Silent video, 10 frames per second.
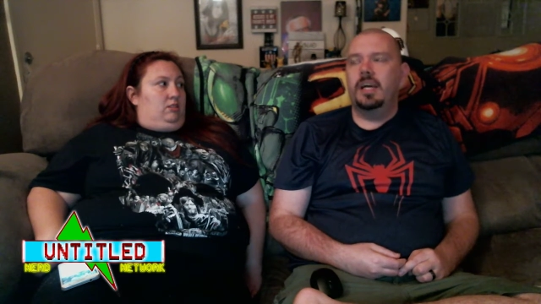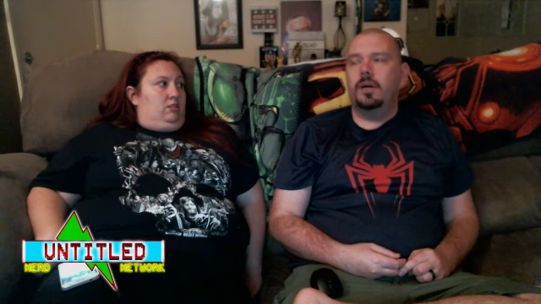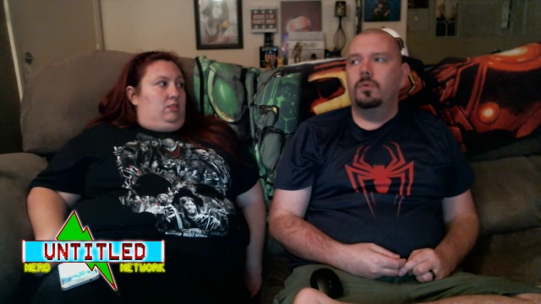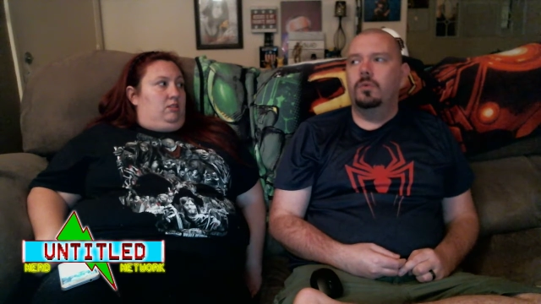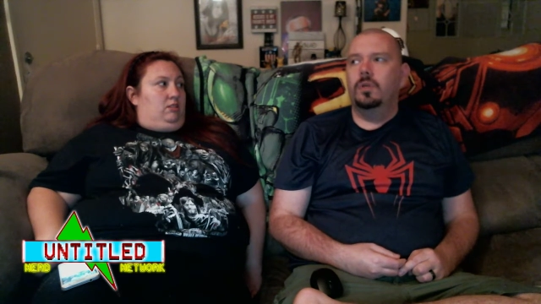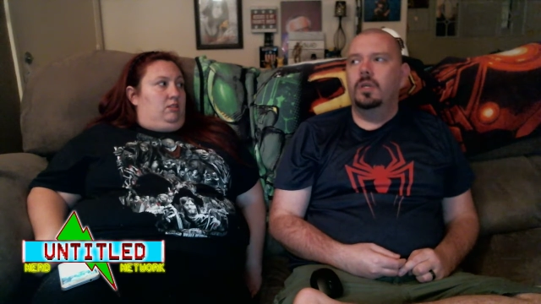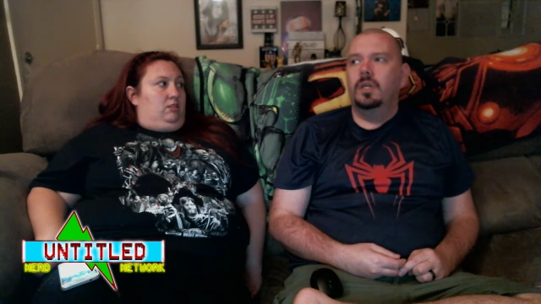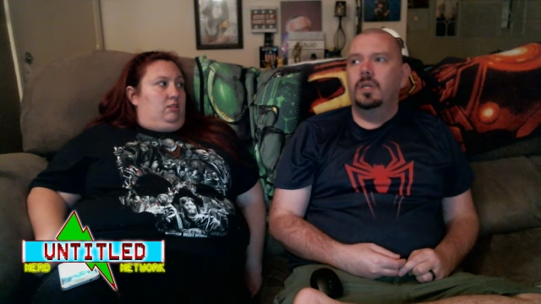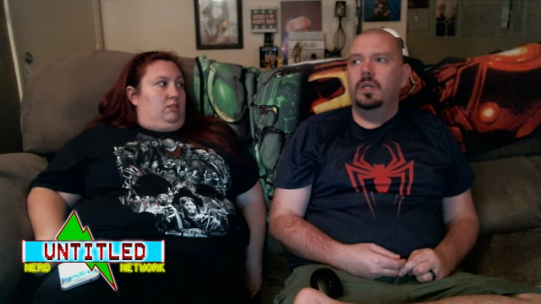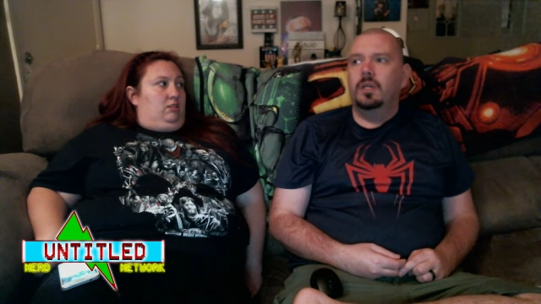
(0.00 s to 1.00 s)
Speaker 1: on,
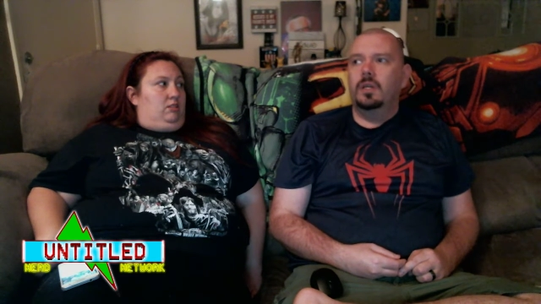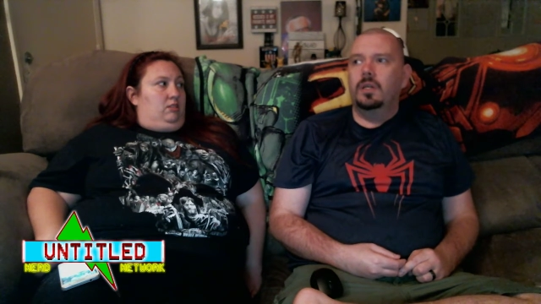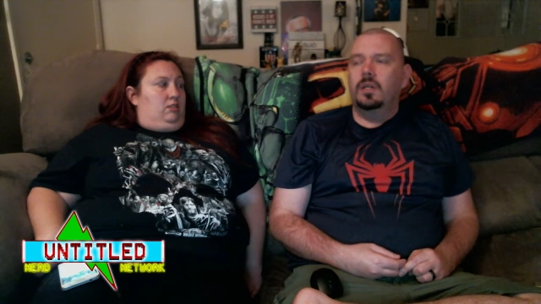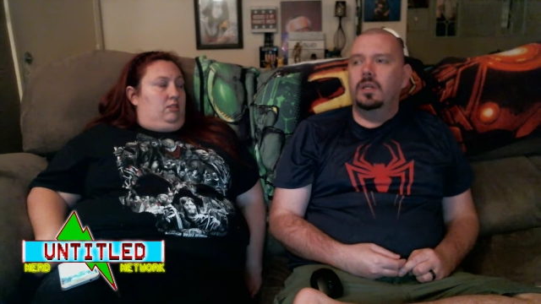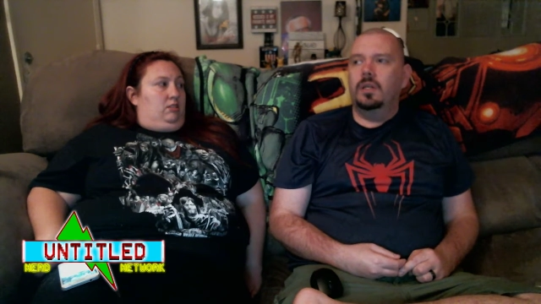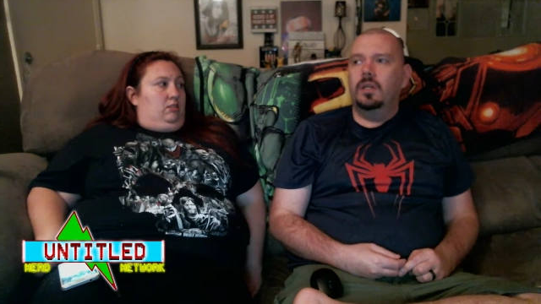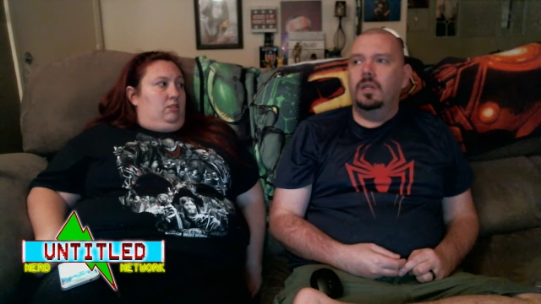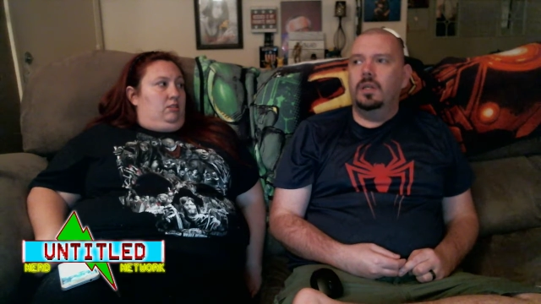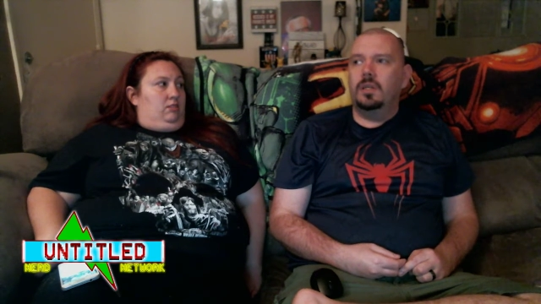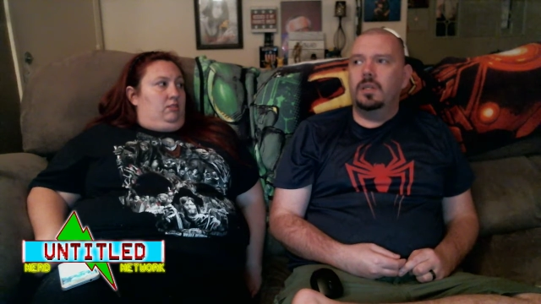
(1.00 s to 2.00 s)

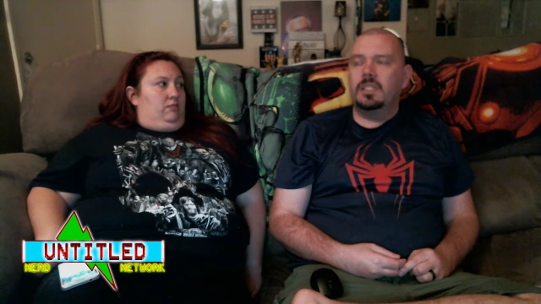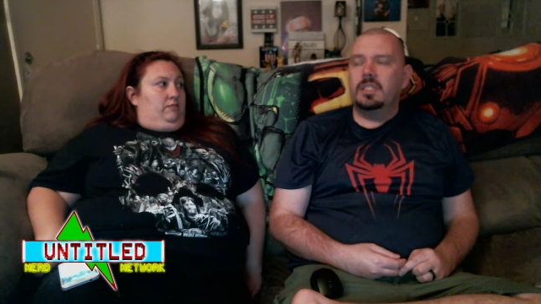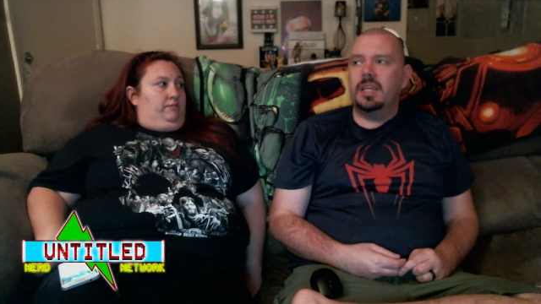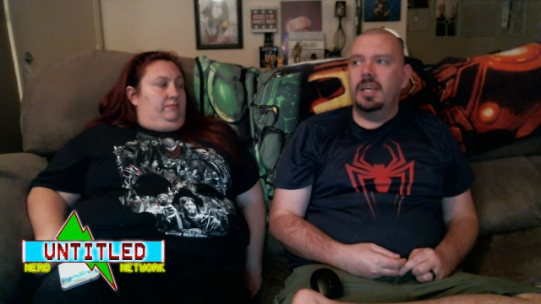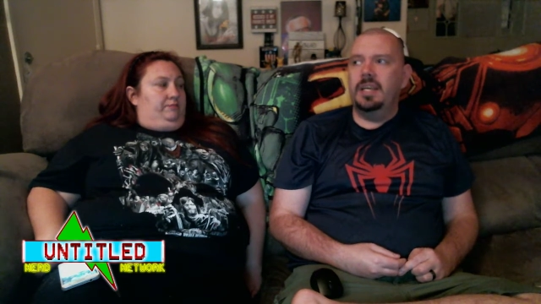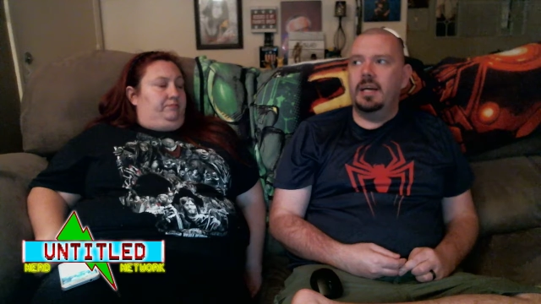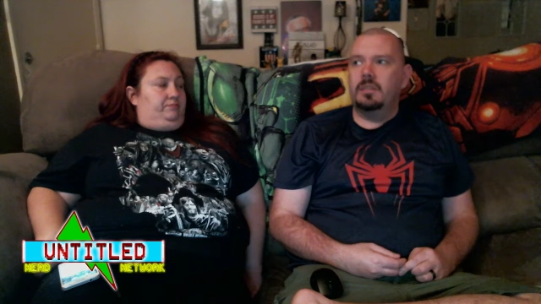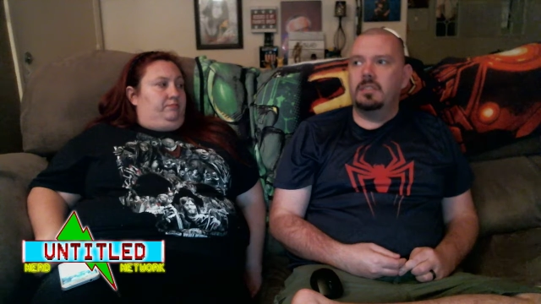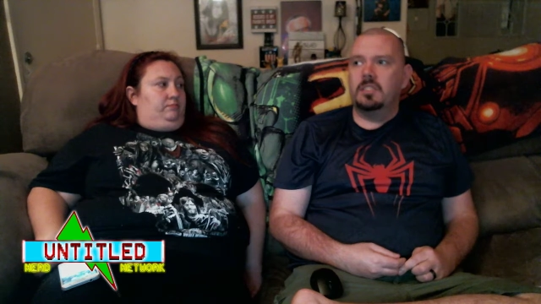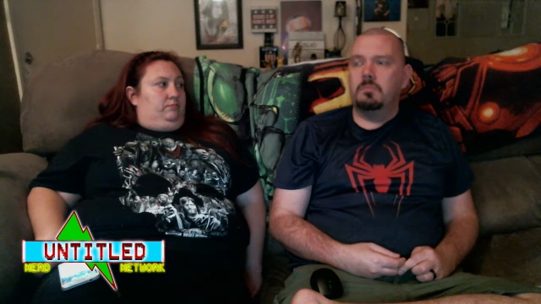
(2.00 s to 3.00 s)
let's say he
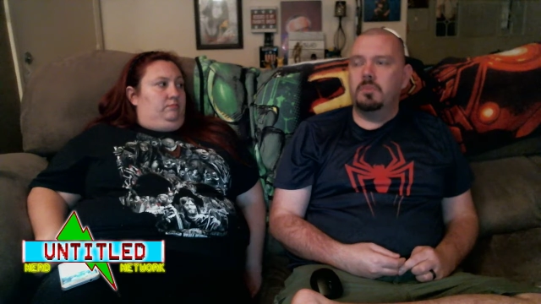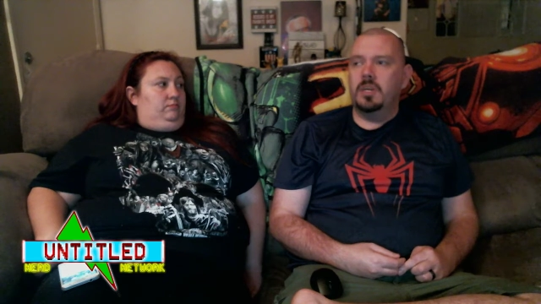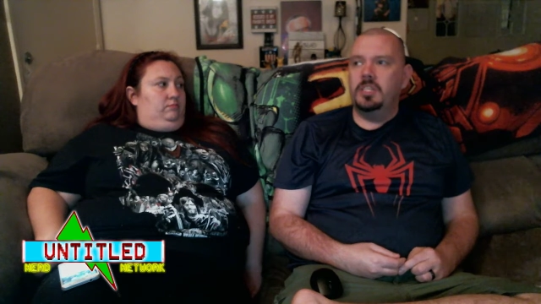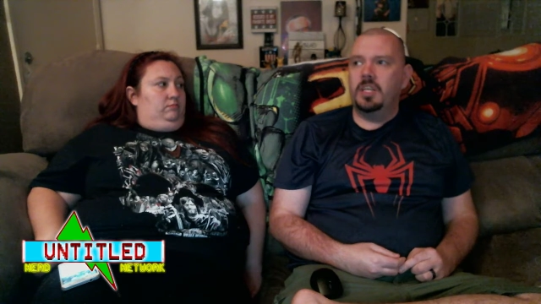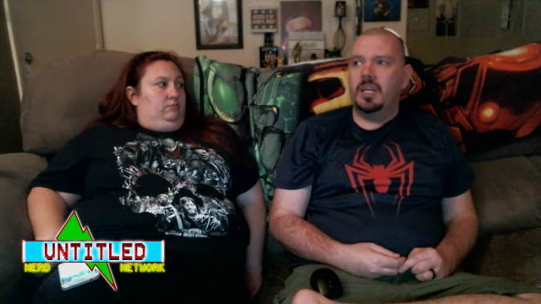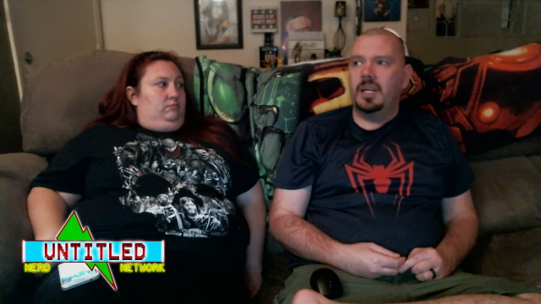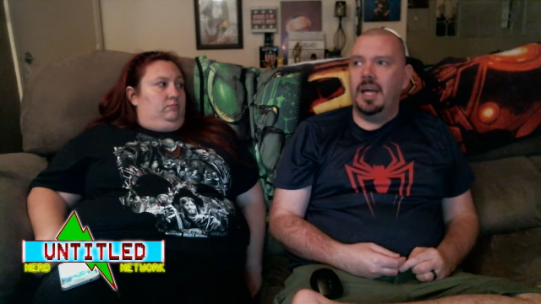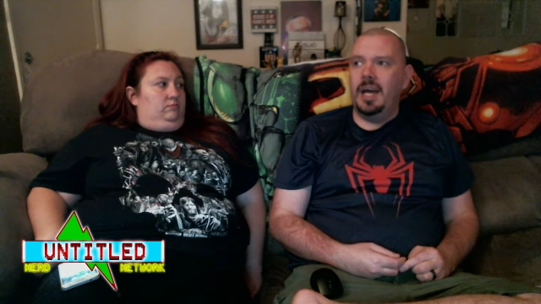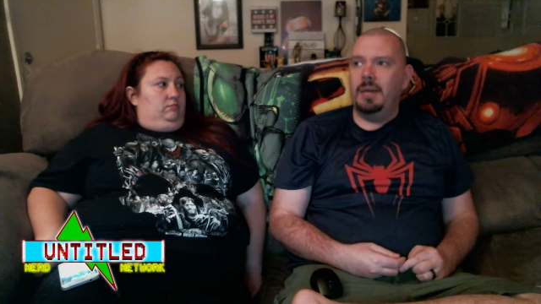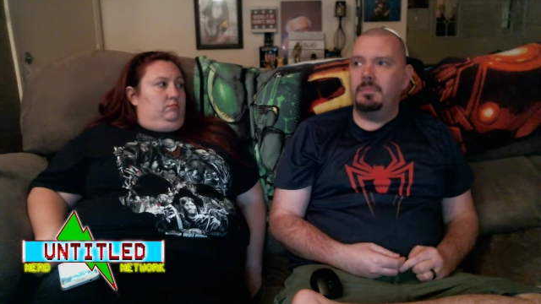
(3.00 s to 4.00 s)
causes the bridge to
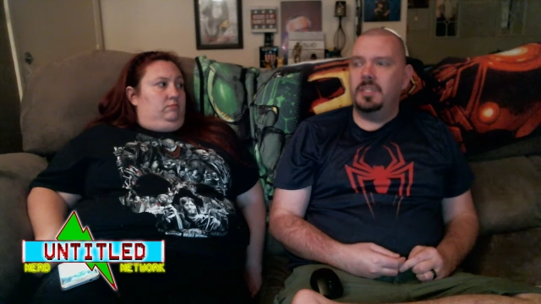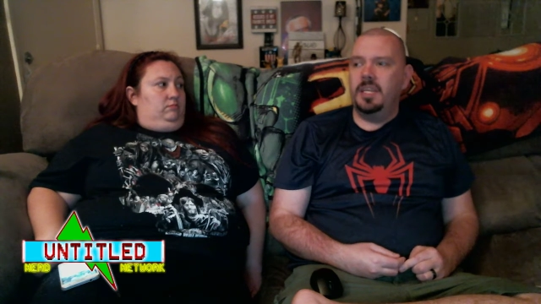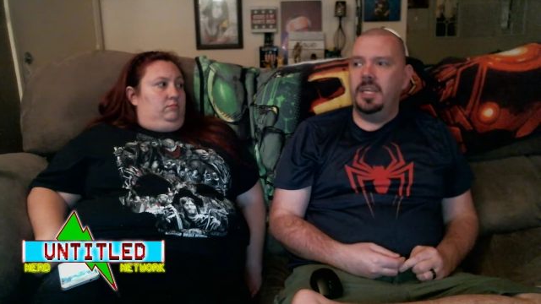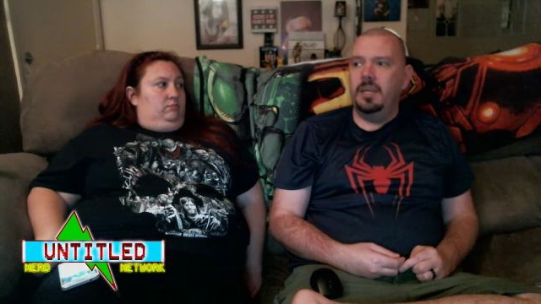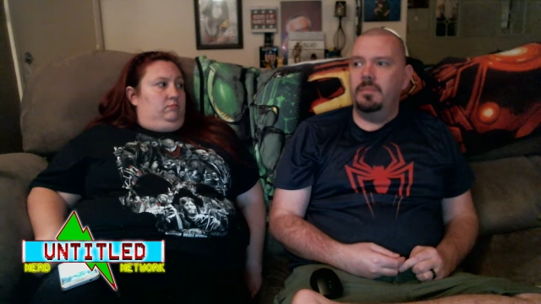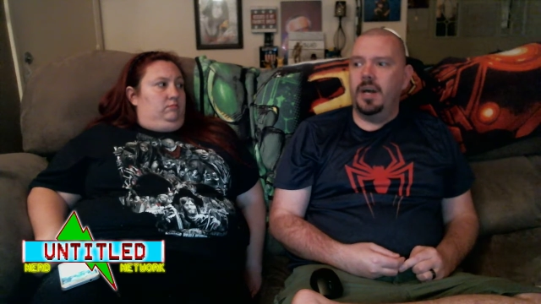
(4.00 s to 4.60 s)
collapse to keep